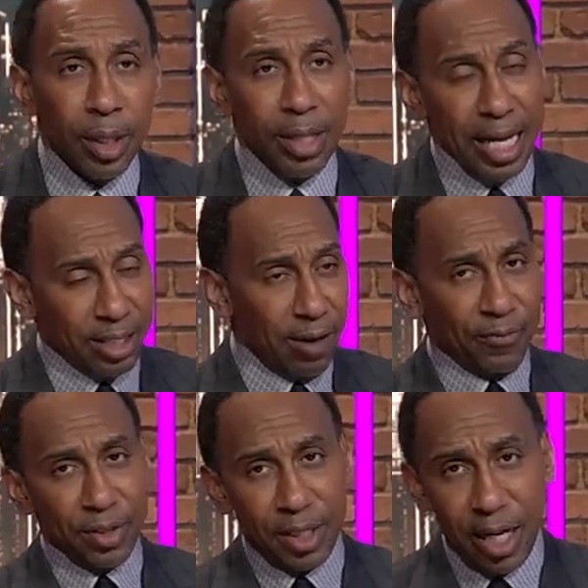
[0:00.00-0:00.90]
That's
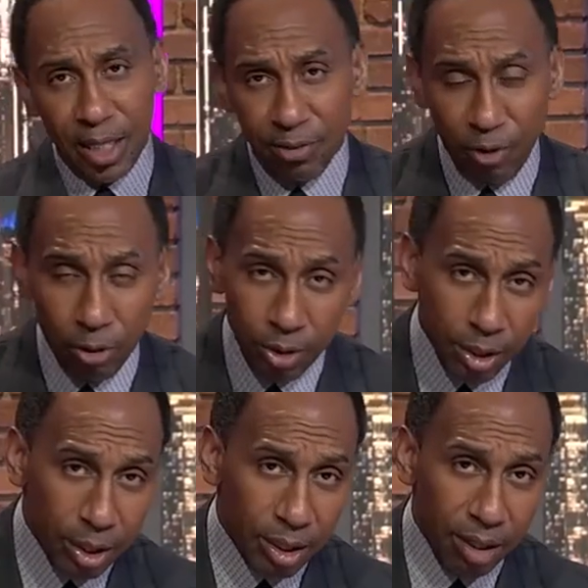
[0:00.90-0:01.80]
it for today's
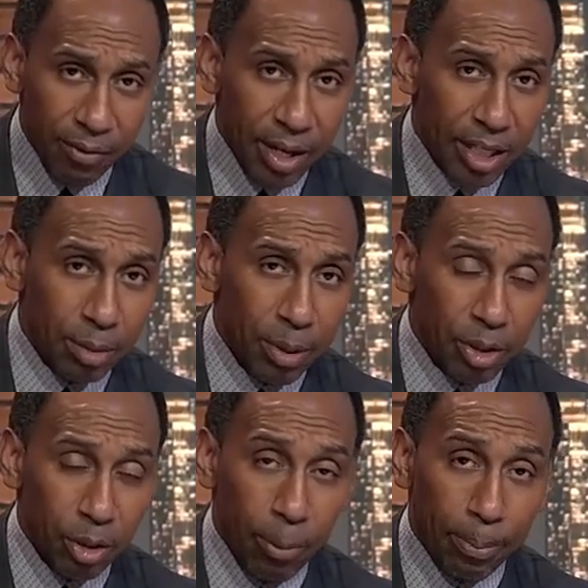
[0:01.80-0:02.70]
version of the Stephen A.
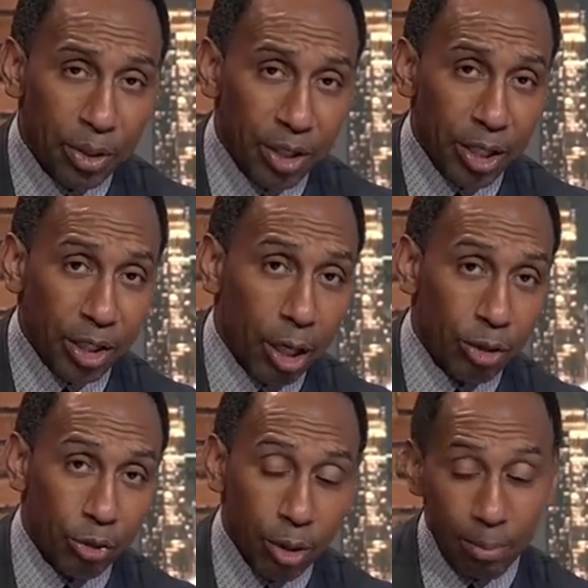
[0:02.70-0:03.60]
Smith Show. Appreciate y'all
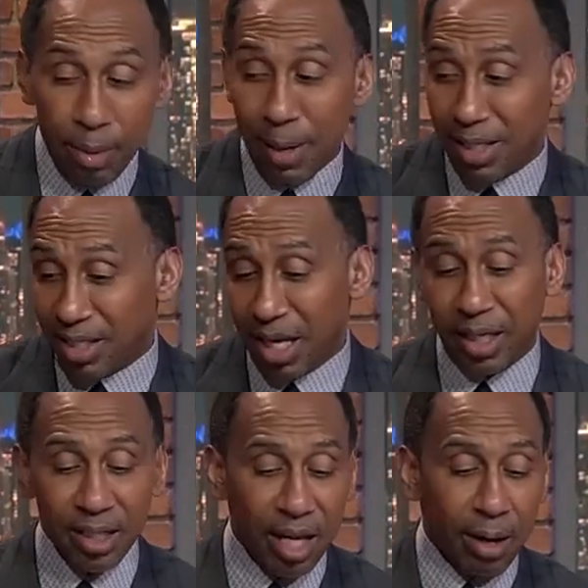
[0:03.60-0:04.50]
joining me my
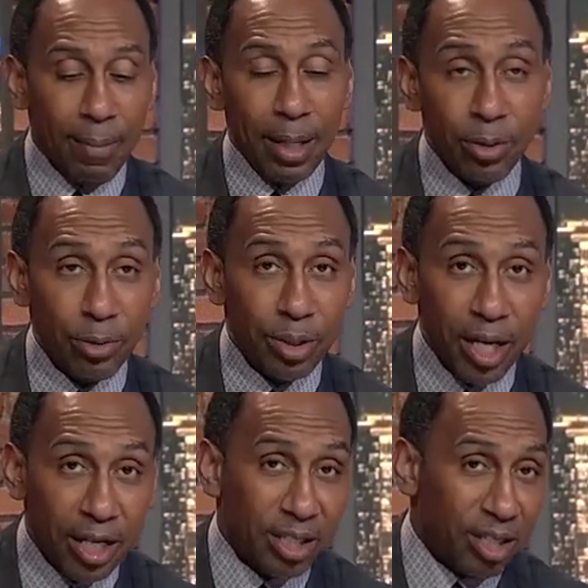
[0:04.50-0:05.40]
second day in my new
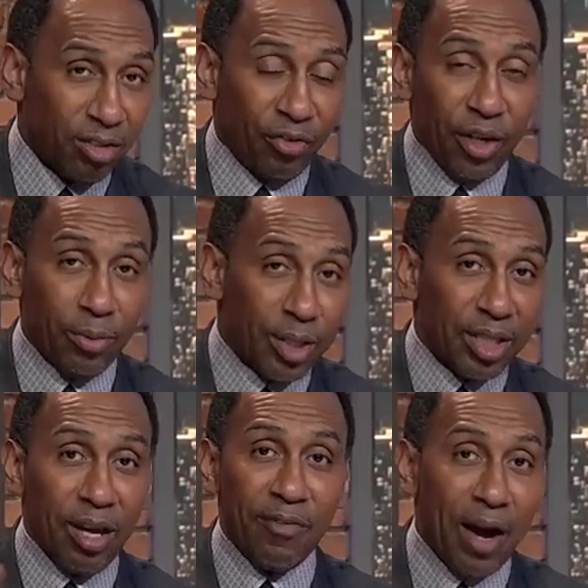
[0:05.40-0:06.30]
digs, just figuring
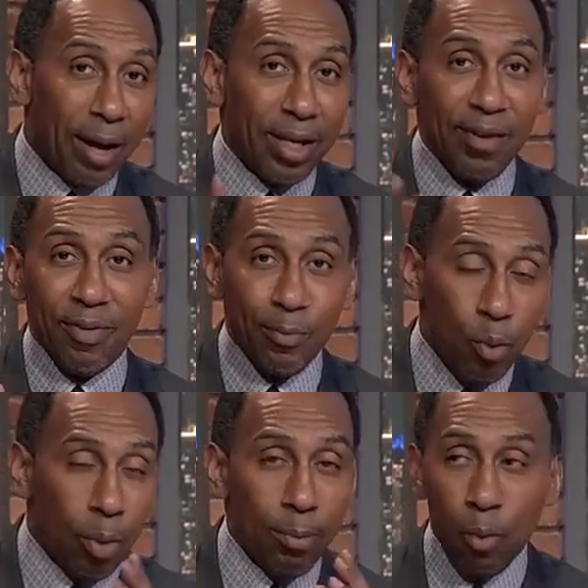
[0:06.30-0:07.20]
stuff out even
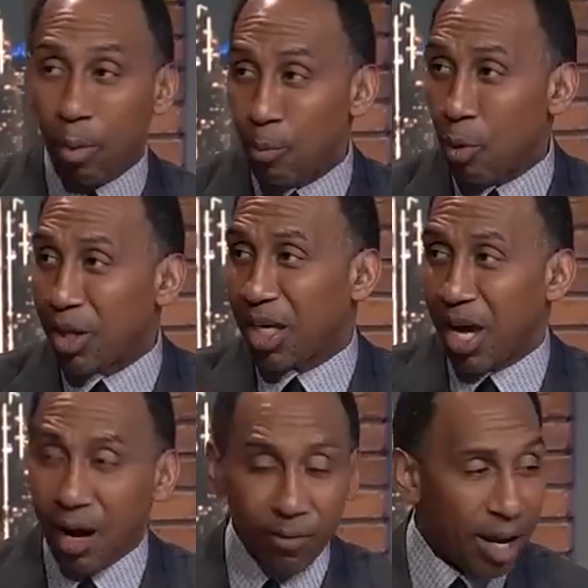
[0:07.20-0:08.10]
more and more and more. The
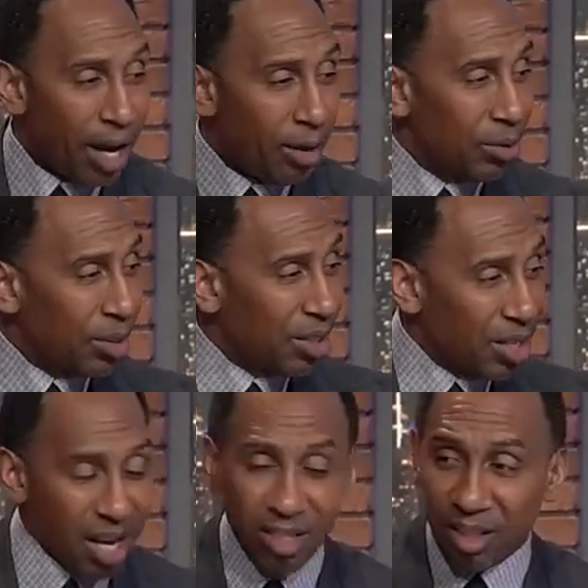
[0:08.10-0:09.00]
camera angles, the
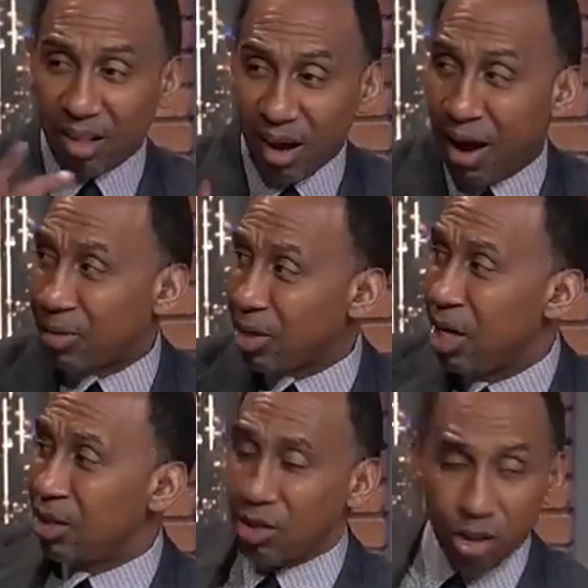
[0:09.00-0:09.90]
desk, the couch,
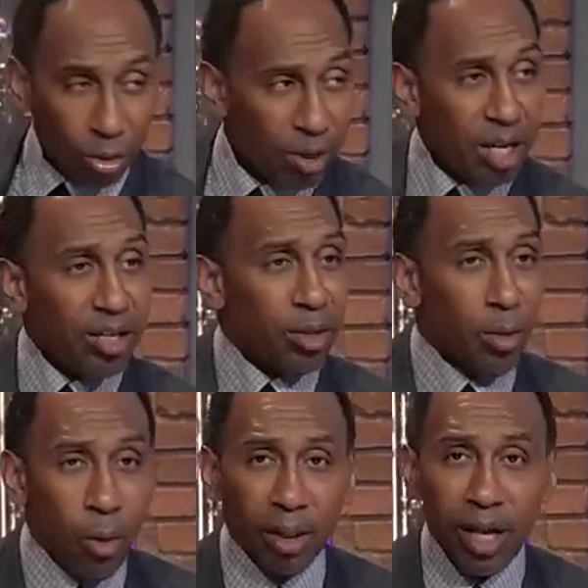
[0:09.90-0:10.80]
the screens, and
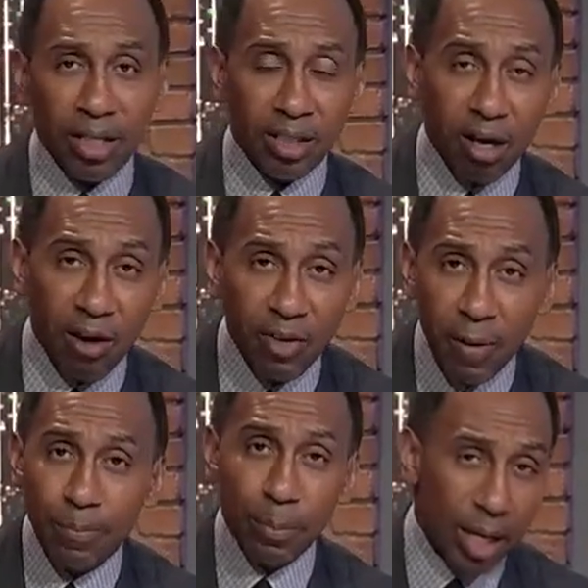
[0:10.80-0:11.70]
all of that stuff,
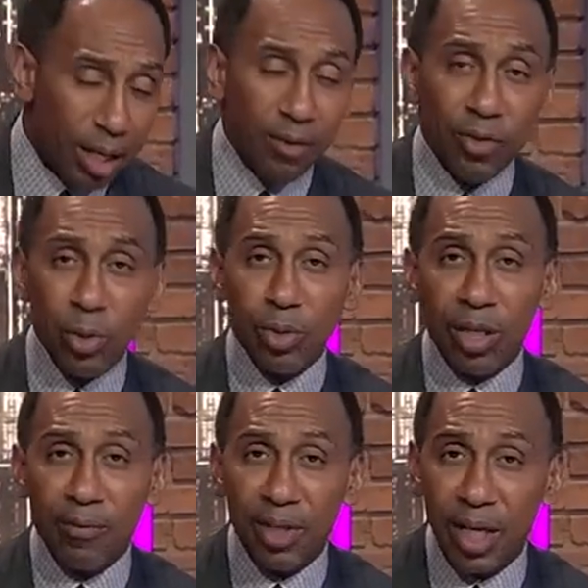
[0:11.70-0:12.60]
and the interviews
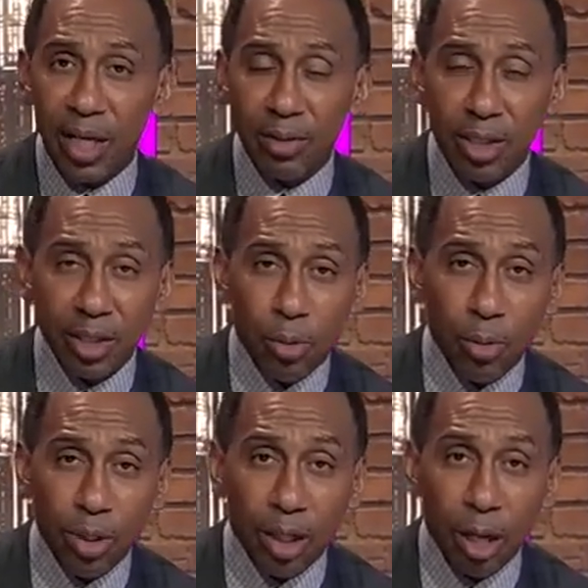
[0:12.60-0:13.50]
and everything else that's
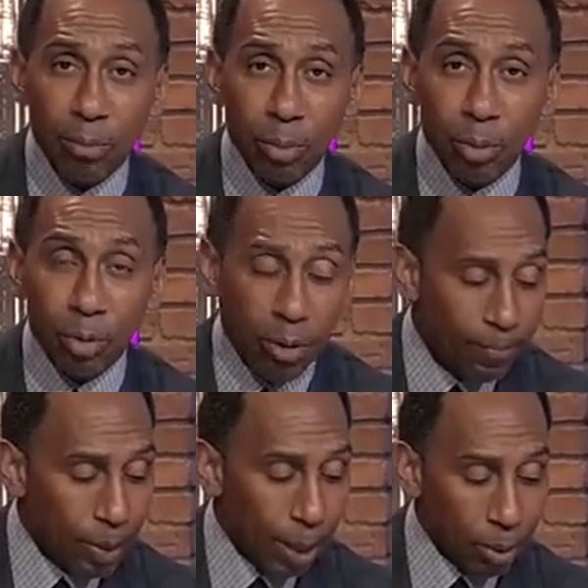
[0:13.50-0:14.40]
going to come through.
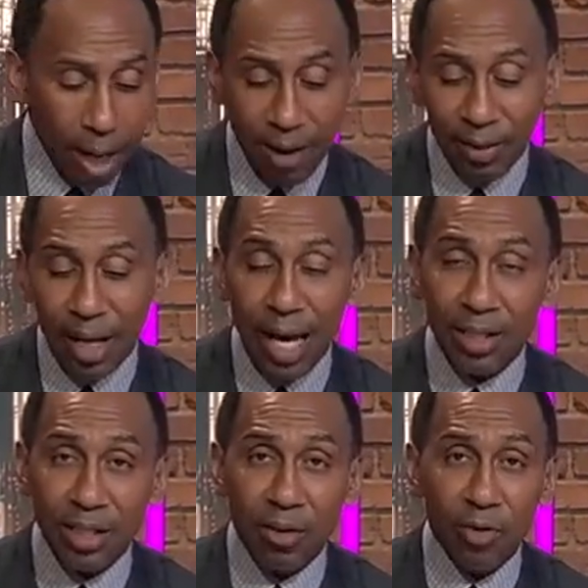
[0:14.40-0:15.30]
I'm going to have a lot
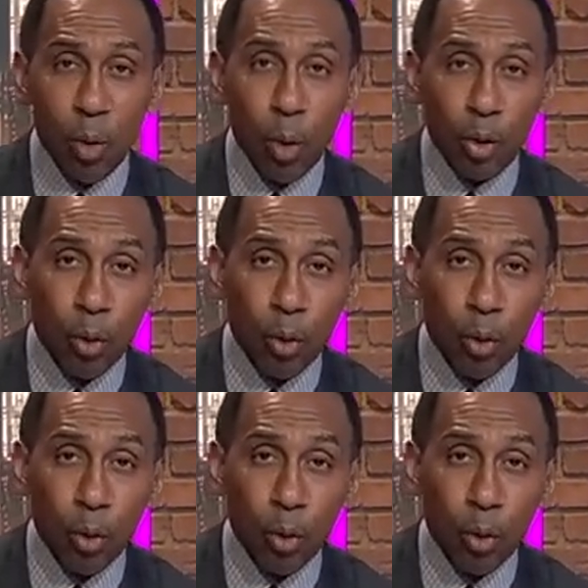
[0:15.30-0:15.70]
of stuff going